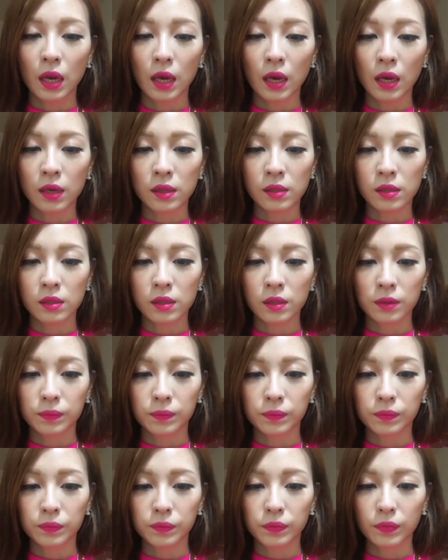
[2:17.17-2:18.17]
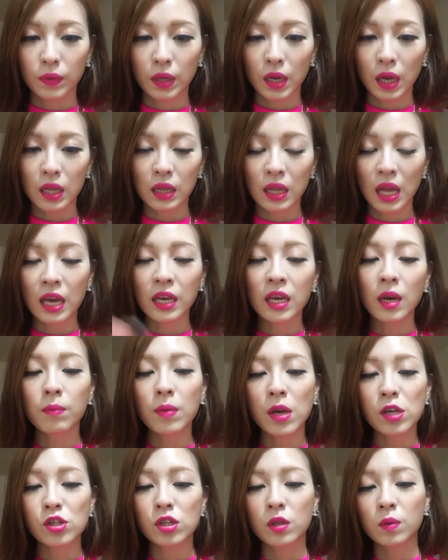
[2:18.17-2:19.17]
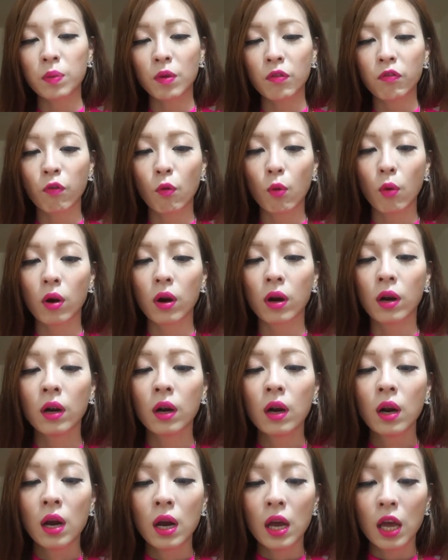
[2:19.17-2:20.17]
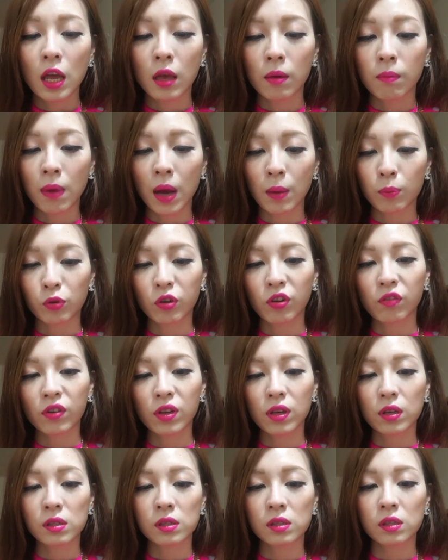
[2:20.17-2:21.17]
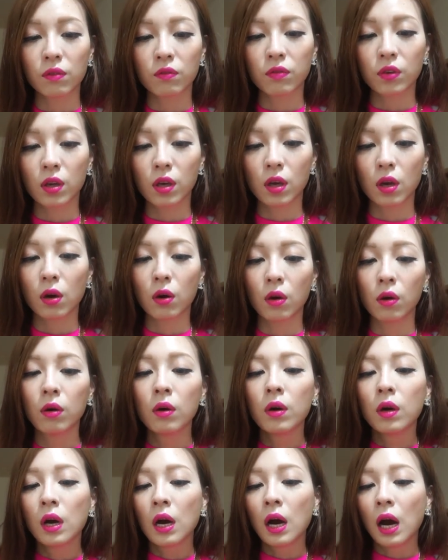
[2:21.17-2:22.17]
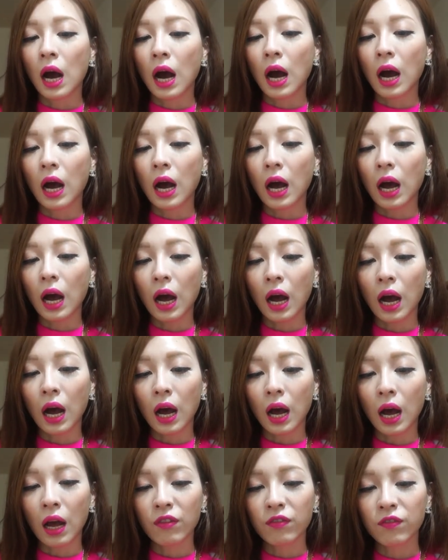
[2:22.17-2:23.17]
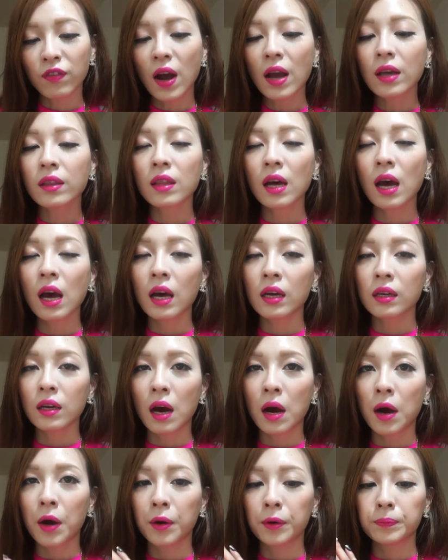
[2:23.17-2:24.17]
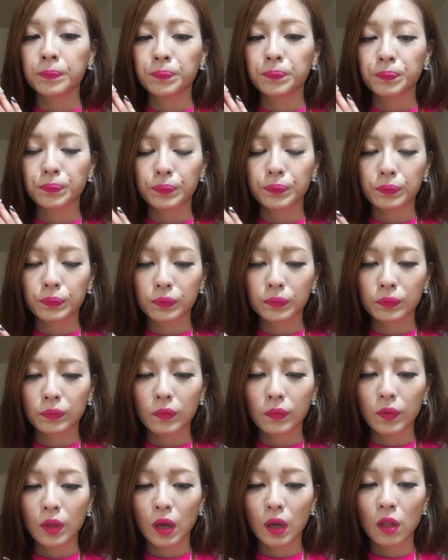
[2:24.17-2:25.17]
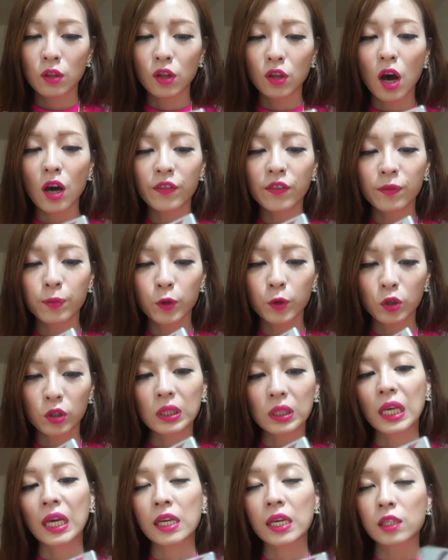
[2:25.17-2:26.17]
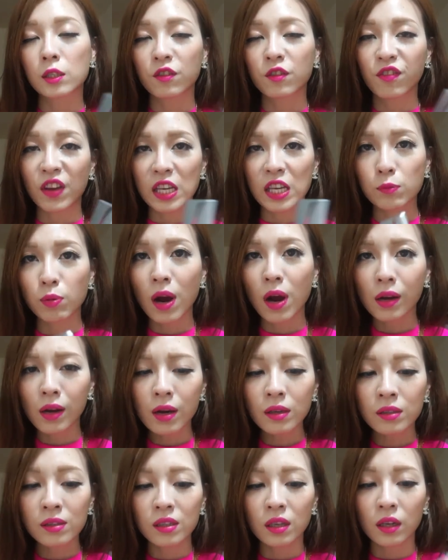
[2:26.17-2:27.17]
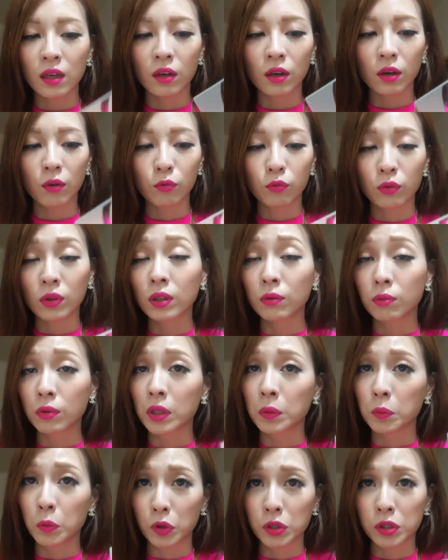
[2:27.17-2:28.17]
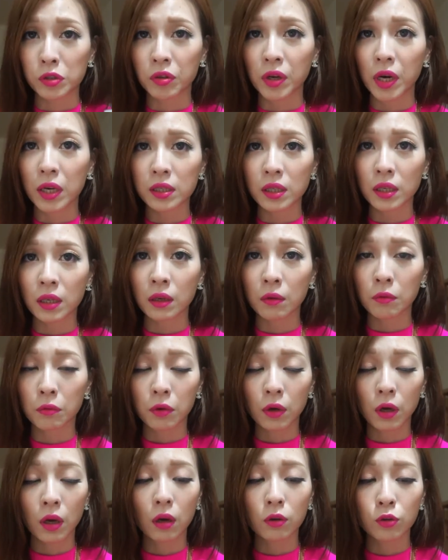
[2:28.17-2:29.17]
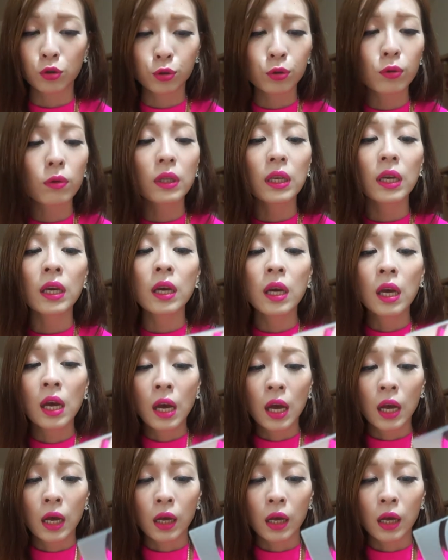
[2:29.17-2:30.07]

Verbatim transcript: And like I mentioned before in my previous video, I find that um, a lot of Kryolan's face products, they're really, really moisturizing. Truly